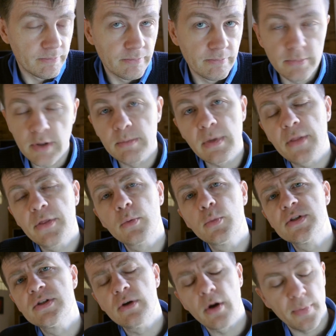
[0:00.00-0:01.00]
but Mother
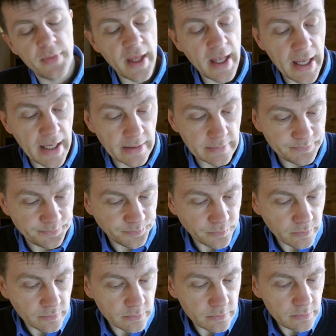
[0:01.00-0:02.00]
was not there,
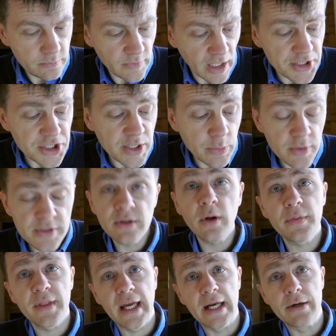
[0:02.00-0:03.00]
and she was
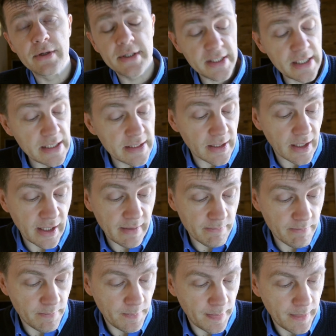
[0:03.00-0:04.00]
not there at tea
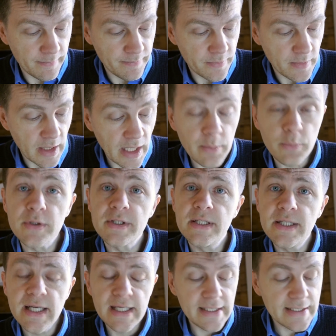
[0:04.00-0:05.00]
time. It was
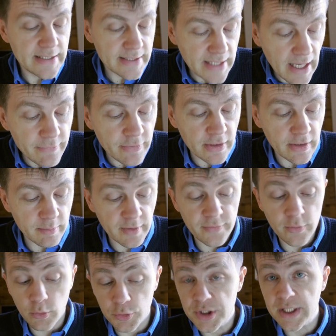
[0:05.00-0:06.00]
nearly 7
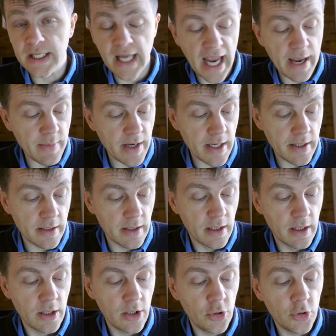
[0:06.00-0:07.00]
before she came in,
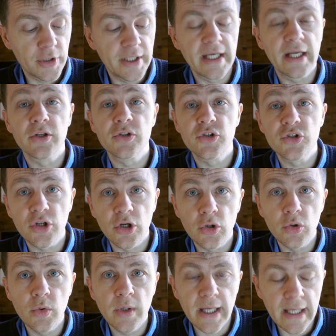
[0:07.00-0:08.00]
looking
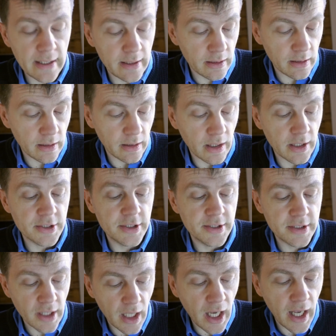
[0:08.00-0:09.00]
so ill and
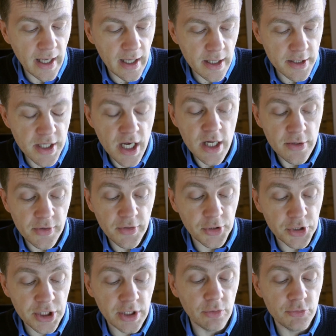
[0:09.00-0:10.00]
tired that
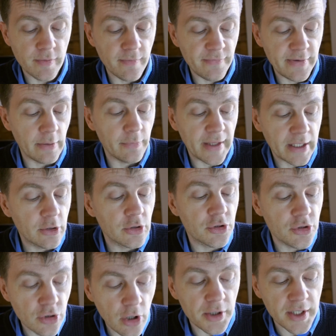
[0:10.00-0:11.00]
the children felt they could
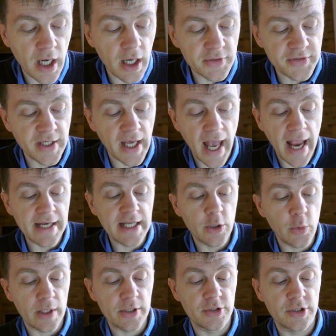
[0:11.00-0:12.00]
not ask her any
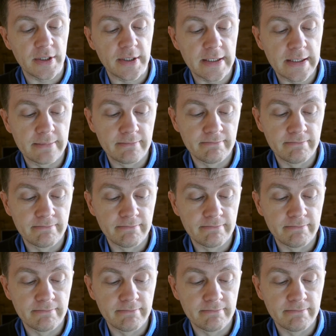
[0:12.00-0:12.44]
questions.